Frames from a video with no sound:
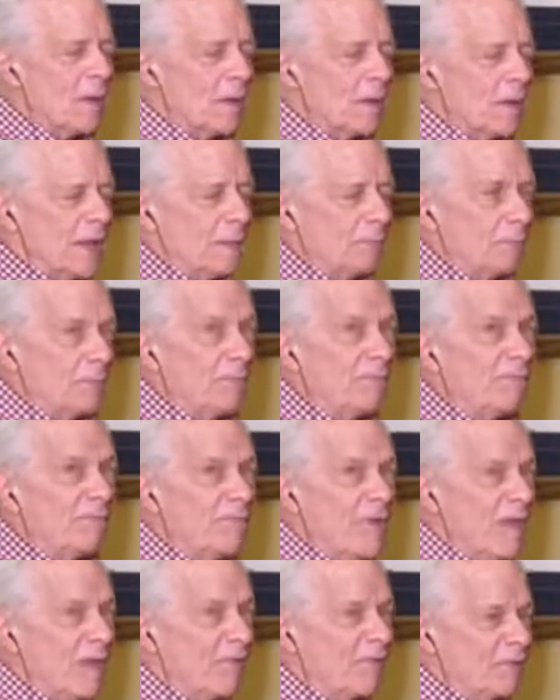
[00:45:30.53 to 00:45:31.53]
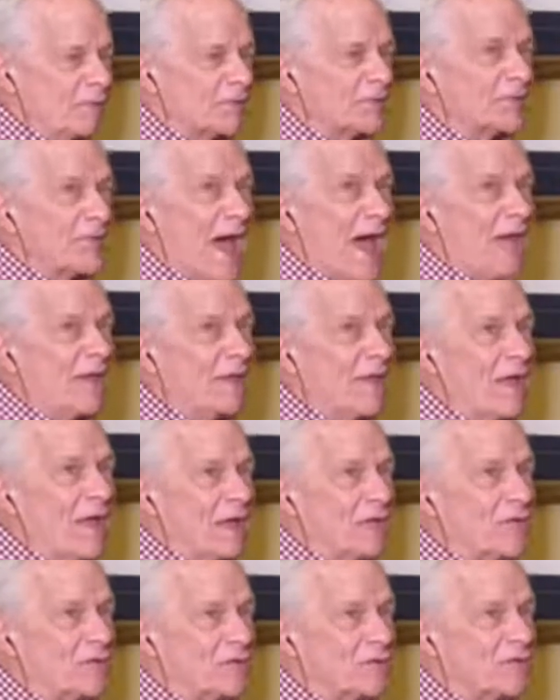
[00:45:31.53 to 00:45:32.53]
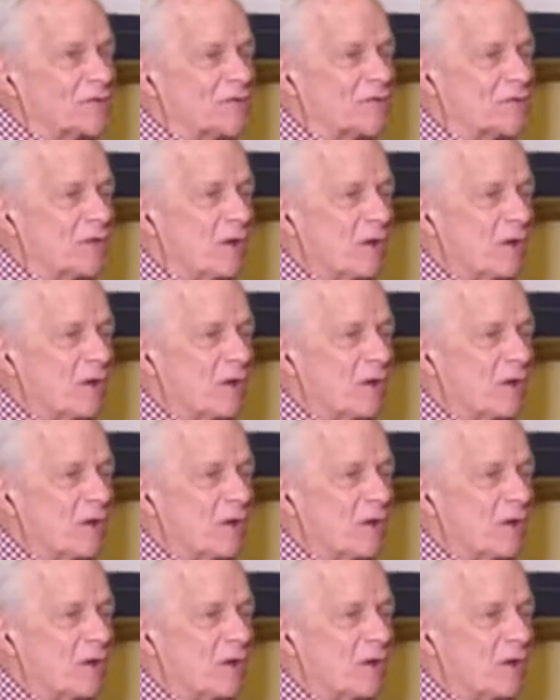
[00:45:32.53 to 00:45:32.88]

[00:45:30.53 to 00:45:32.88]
let me feel the silence.